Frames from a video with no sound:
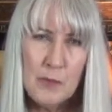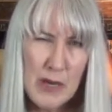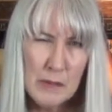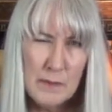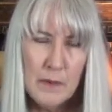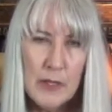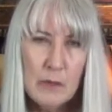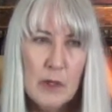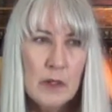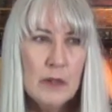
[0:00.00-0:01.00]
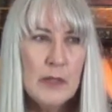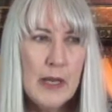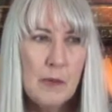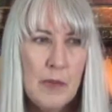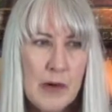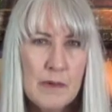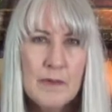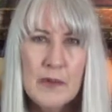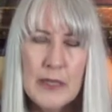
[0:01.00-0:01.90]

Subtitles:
powerful they were and how powerful